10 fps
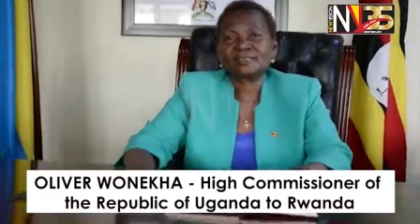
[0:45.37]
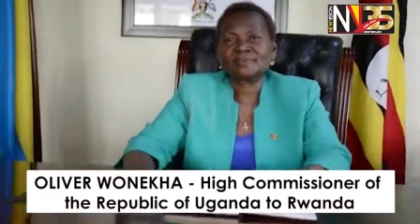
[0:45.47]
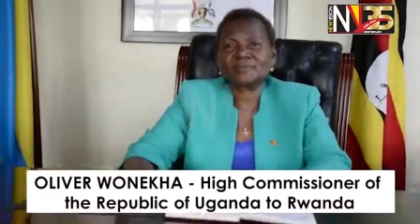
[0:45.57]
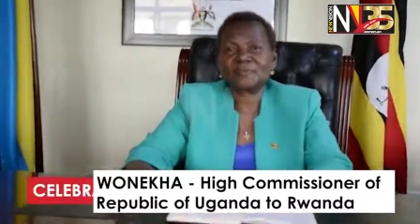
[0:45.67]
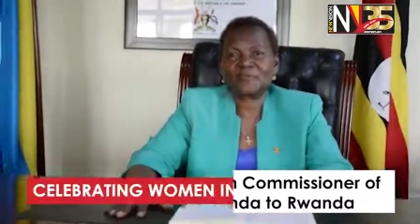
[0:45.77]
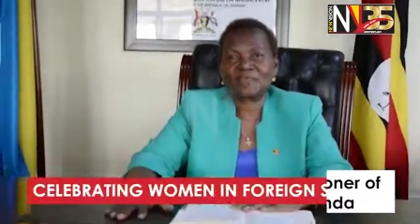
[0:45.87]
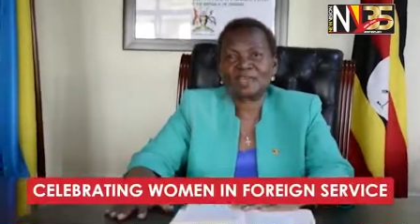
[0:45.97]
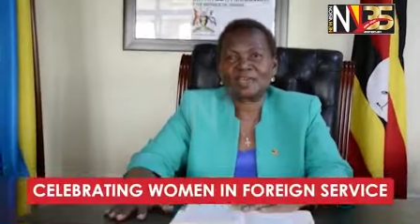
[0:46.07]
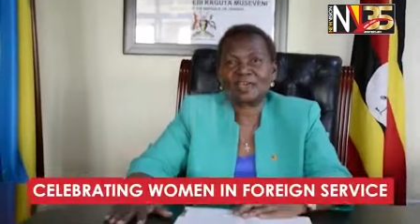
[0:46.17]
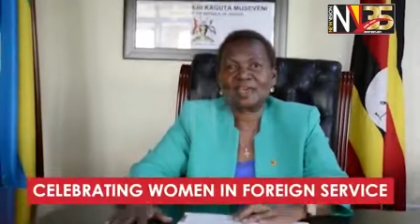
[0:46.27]
From
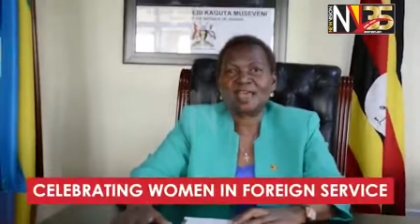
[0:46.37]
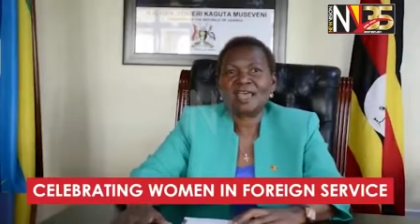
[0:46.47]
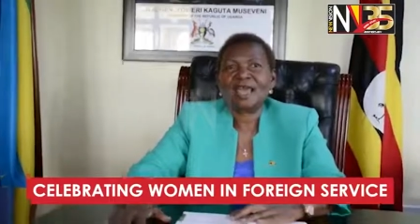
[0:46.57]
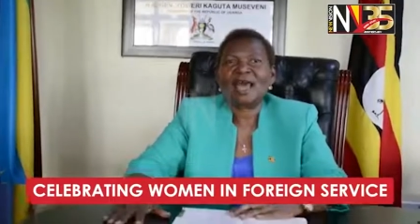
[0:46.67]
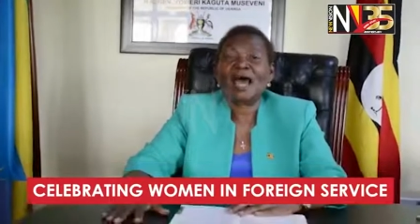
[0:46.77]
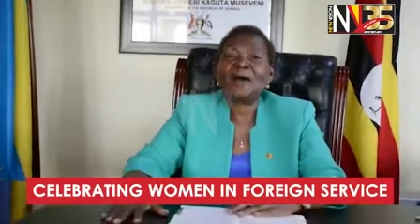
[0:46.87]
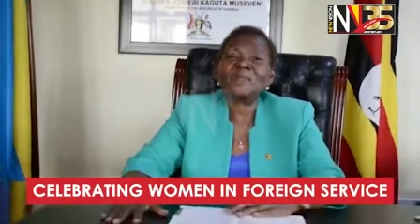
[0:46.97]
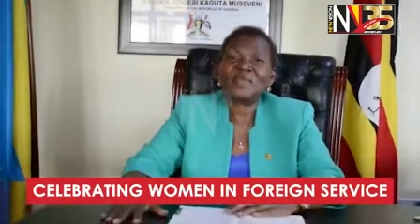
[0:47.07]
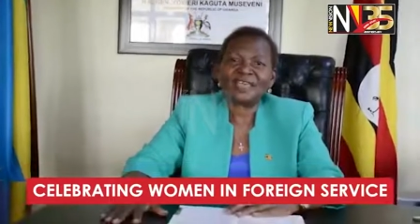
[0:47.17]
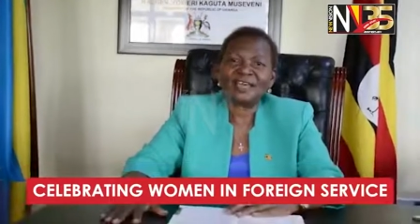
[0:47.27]
there,
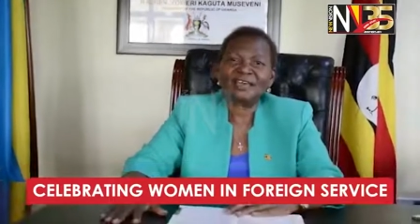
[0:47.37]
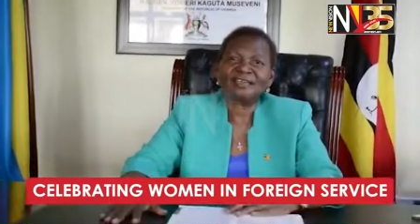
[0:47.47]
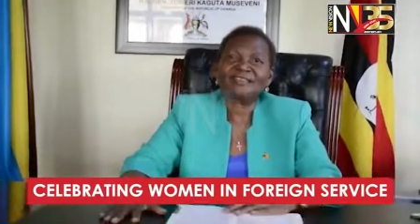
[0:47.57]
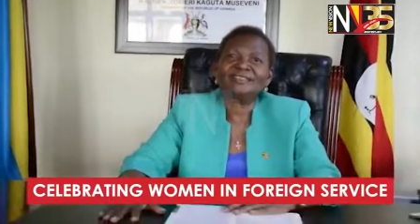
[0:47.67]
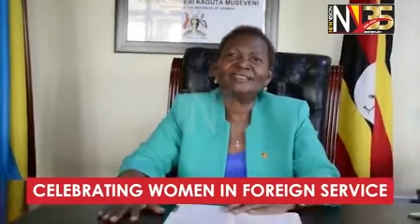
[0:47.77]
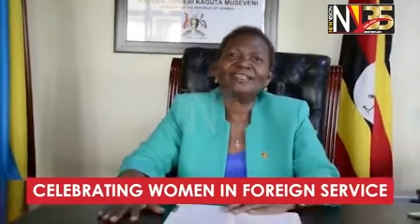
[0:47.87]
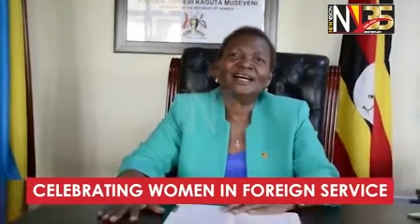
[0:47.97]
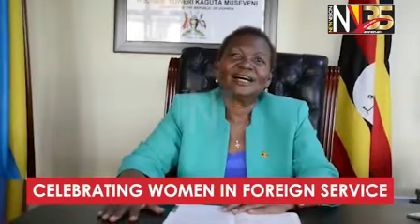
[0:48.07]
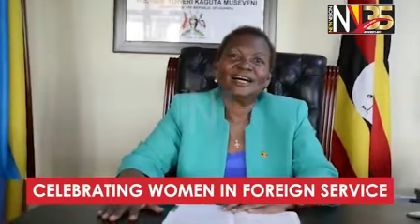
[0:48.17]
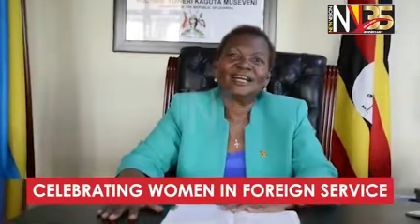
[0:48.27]
I'm here
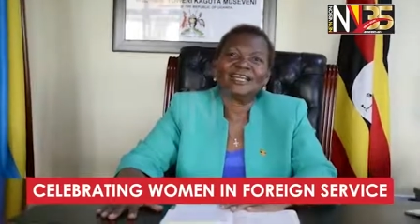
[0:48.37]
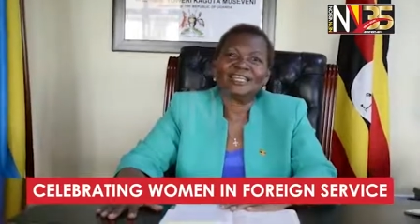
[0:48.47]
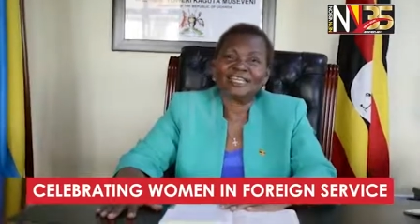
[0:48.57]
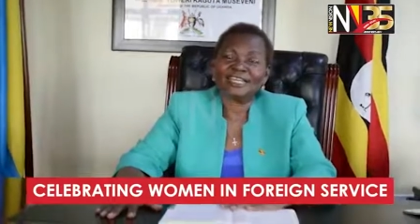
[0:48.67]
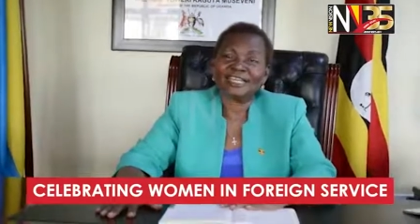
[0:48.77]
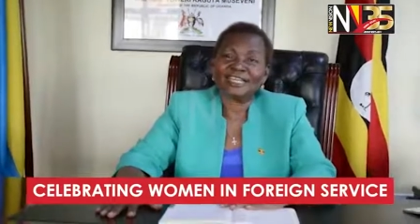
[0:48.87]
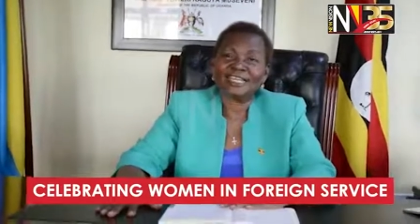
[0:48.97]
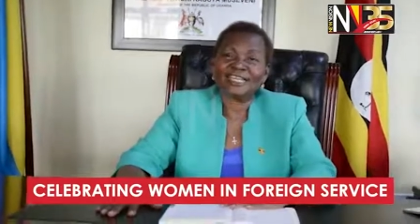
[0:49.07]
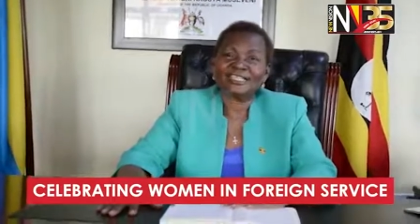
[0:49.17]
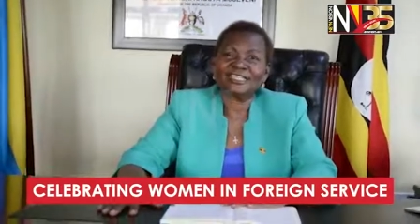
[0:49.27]
uh, in
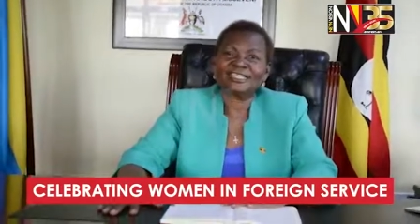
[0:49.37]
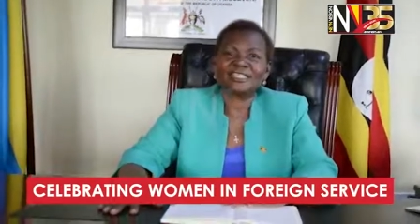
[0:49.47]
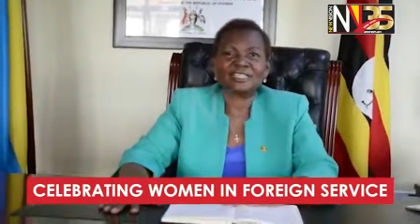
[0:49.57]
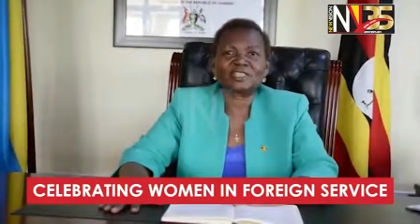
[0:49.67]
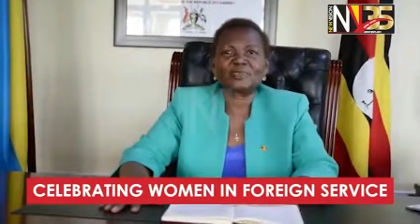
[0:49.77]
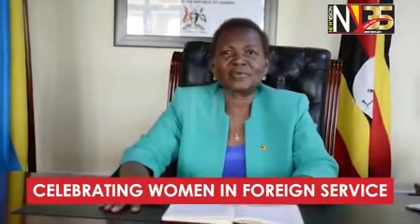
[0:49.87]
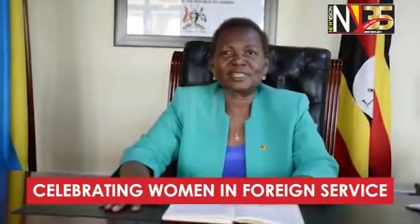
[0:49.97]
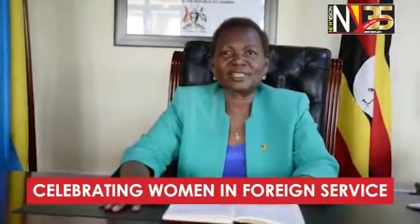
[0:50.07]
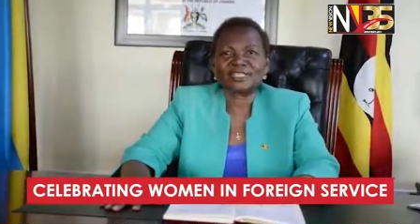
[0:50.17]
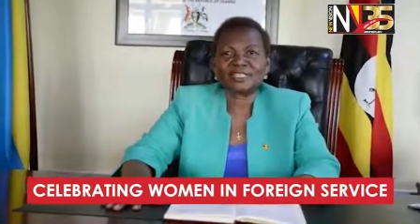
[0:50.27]
Kigali since
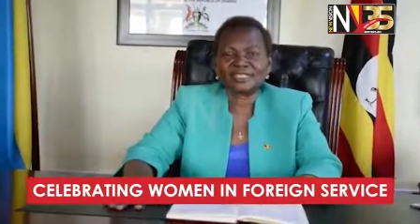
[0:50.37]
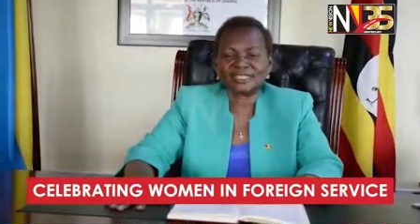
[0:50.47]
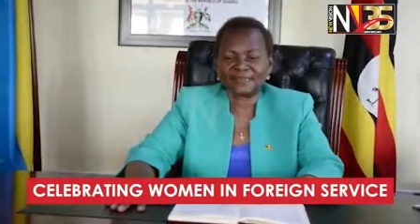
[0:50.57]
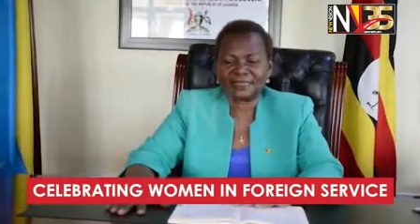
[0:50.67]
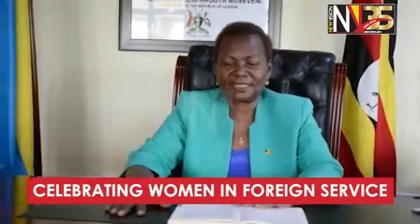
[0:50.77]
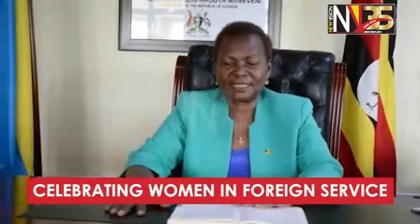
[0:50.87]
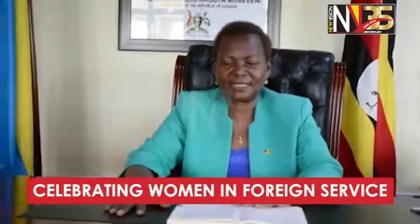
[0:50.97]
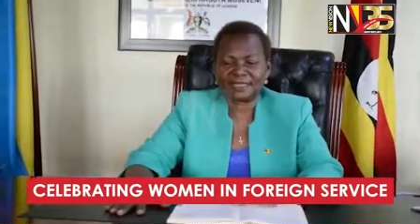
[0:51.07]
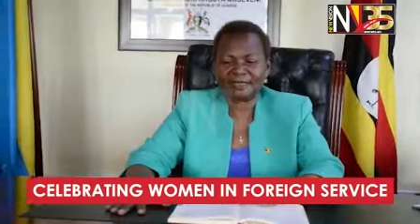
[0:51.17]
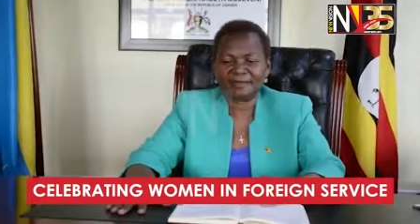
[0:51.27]
2017.